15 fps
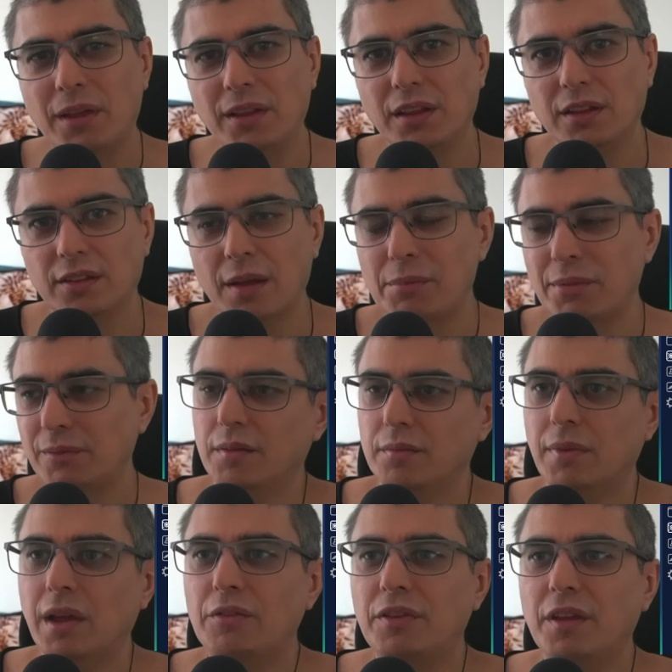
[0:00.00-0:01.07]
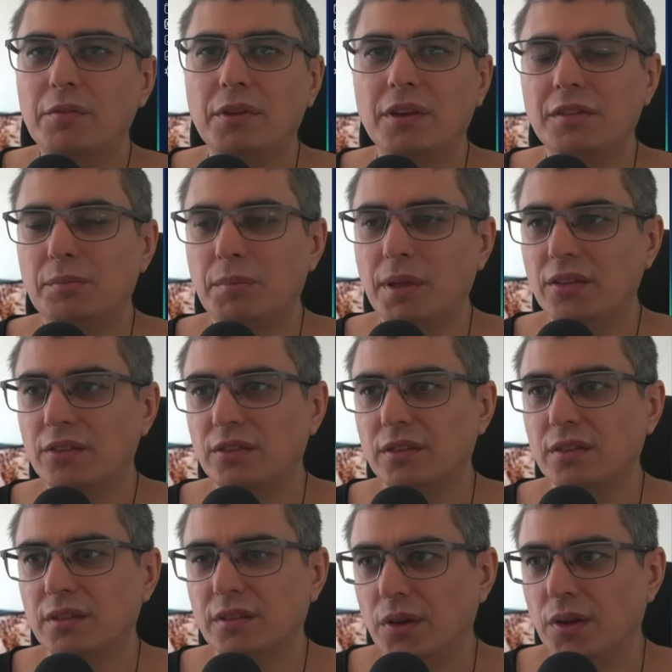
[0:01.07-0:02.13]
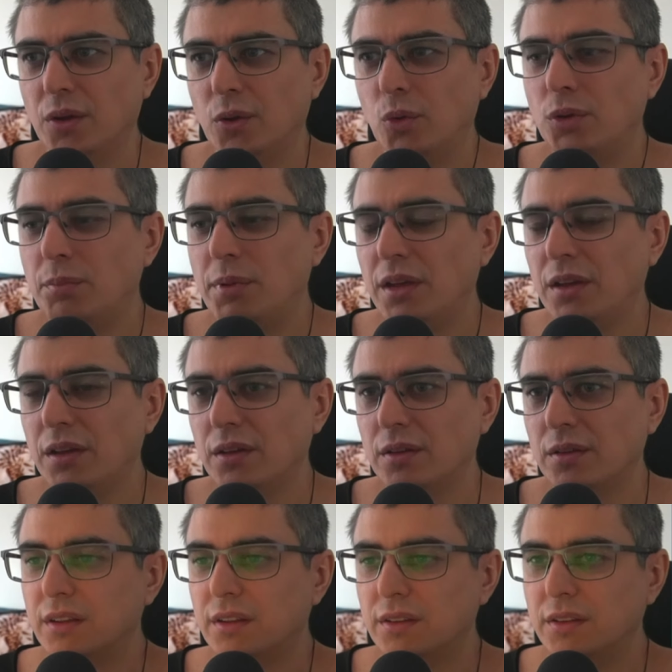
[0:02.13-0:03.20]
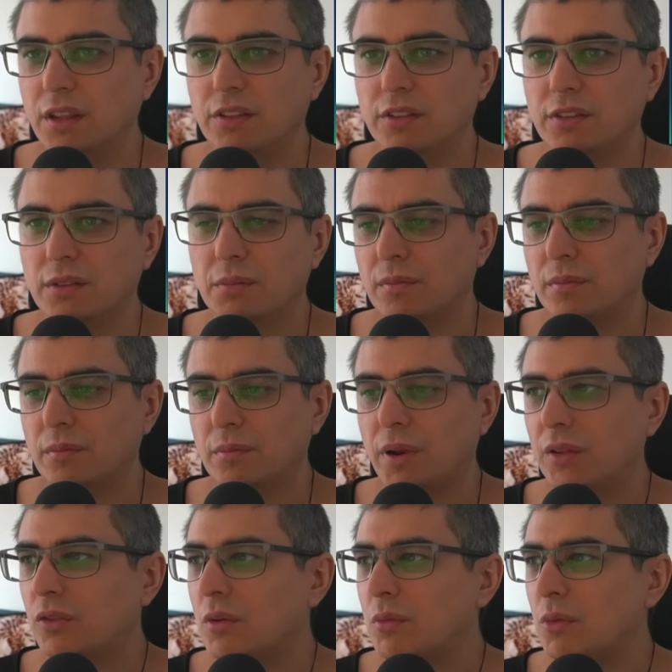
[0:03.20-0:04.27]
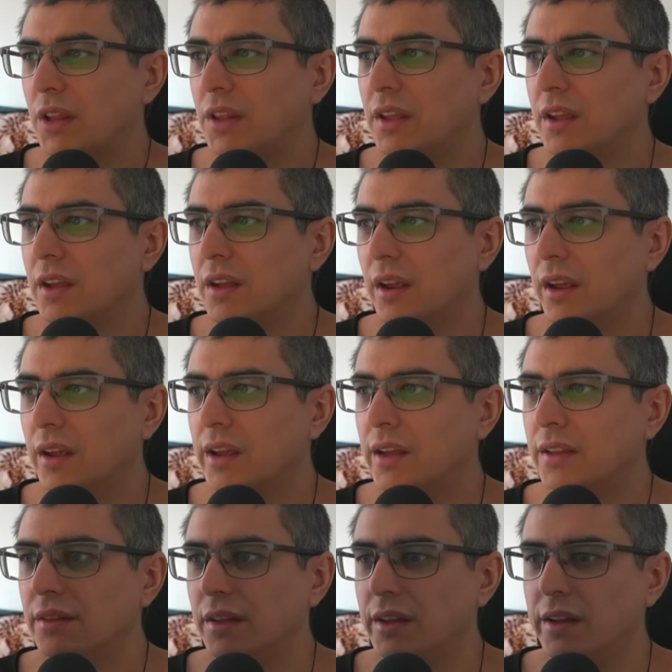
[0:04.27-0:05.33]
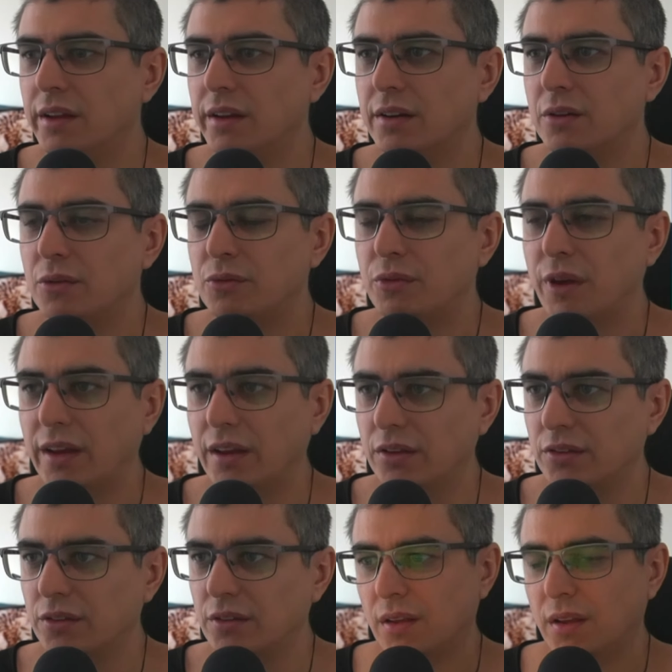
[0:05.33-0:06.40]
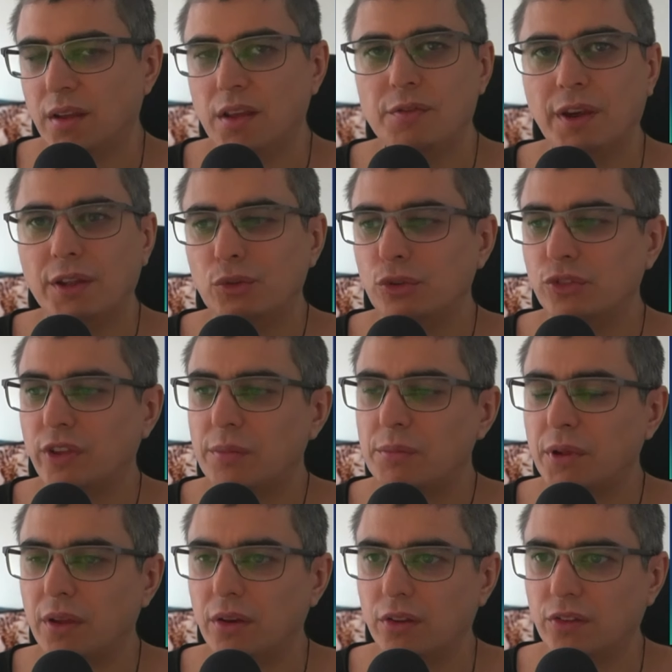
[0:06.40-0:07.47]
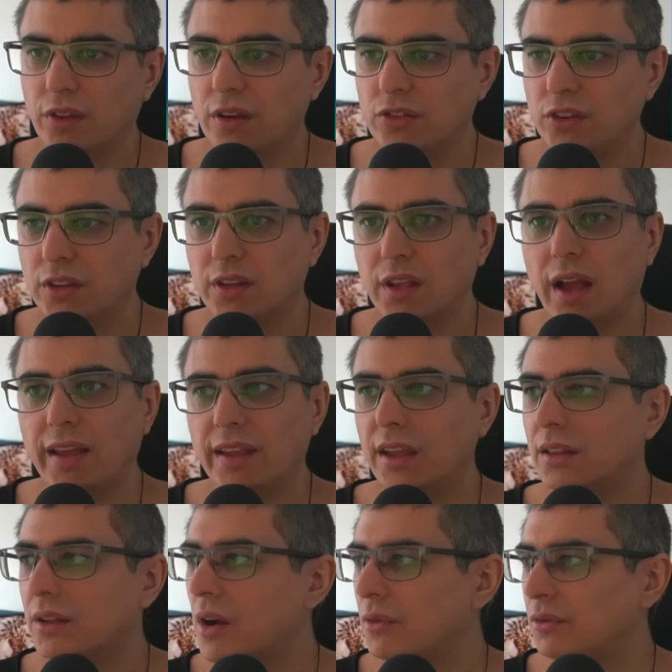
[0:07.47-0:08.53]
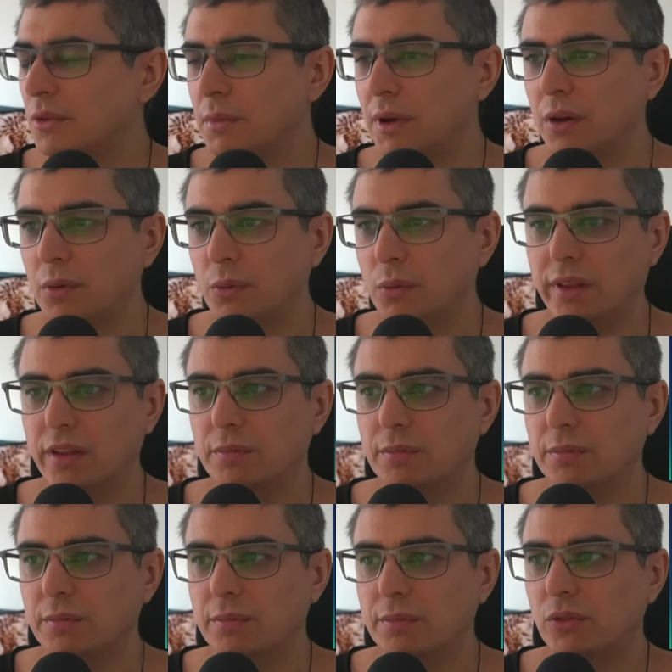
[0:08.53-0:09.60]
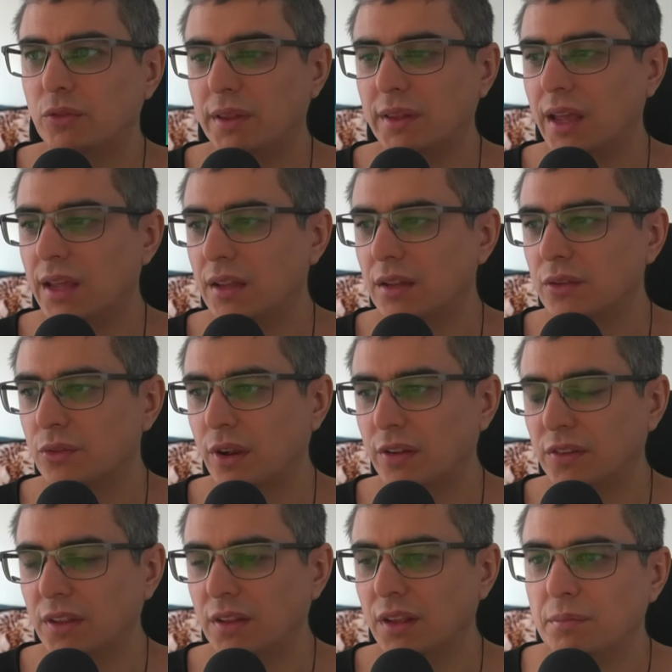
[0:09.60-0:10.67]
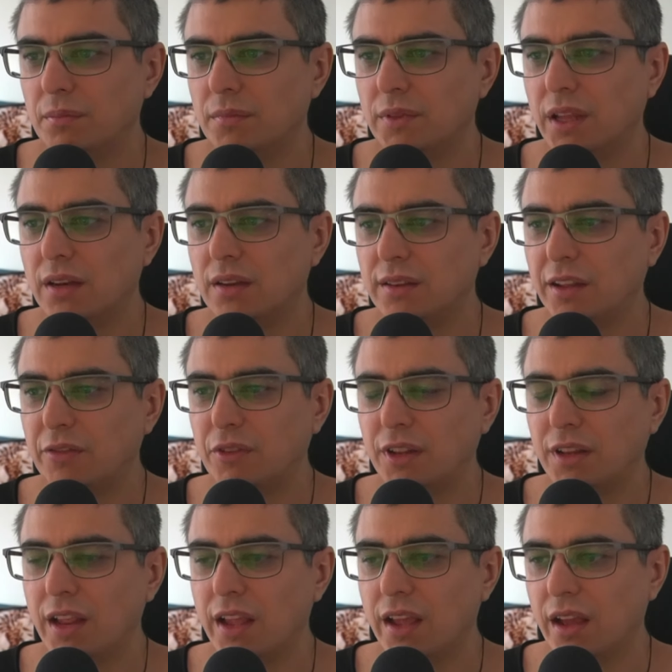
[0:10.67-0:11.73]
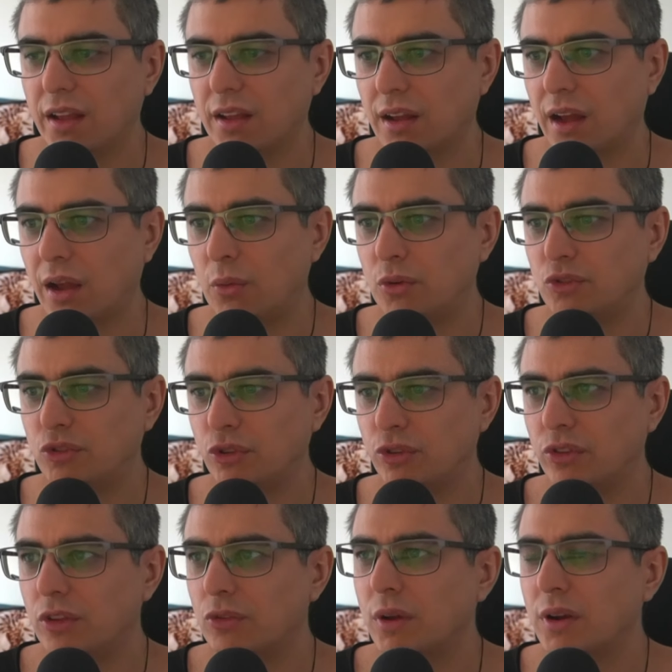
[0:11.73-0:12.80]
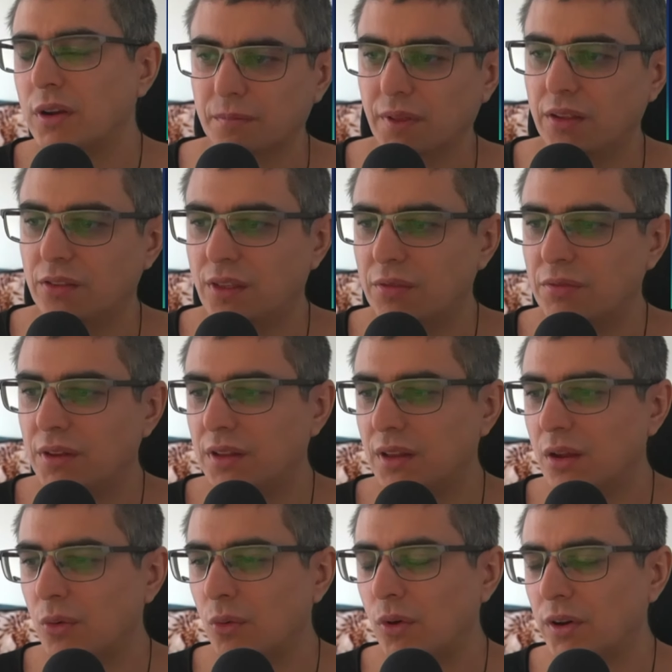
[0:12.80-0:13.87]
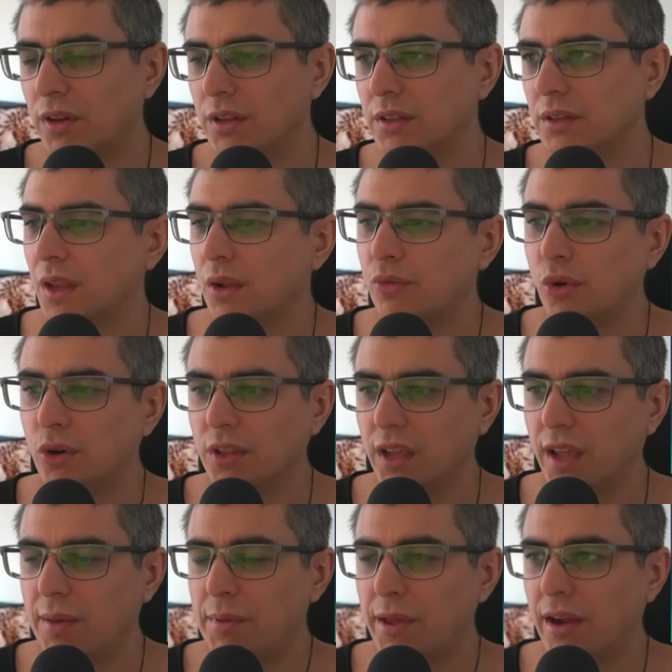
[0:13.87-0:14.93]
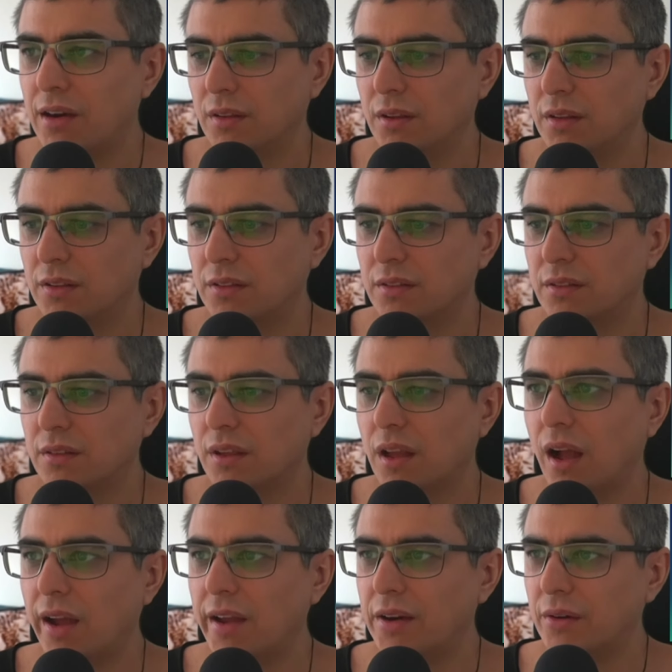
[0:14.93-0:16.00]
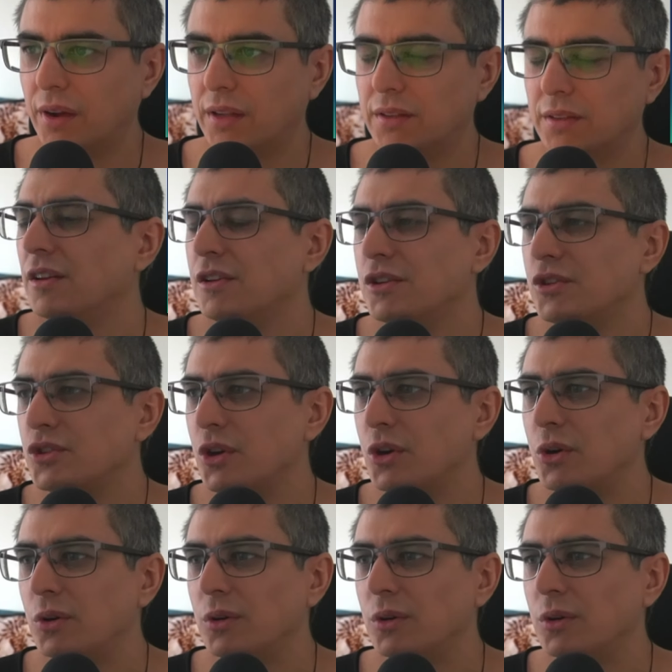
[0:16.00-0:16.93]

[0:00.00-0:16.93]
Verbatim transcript: this up, my favorite picks would be this platform right here and Yearn Finance. If I do some research and I get comfortable with this platform and I trust it, then definitely I would choose this one. It's definitely worth it. For the APR, it's higher, right? So